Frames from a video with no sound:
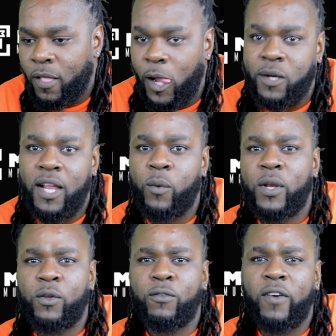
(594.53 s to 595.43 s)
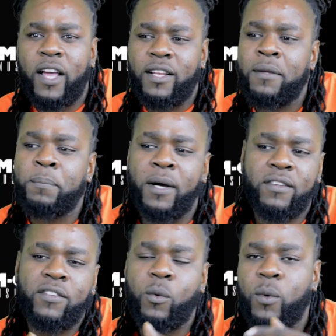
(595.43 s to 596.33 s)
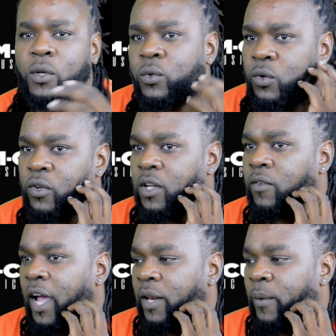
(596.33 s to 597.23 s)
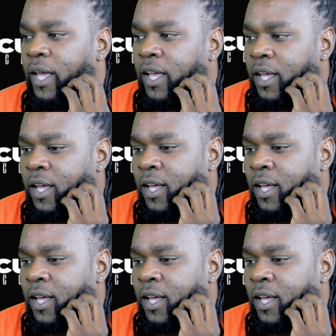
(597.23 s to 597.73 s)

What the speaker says: And then when you finally back someone who do it the right way,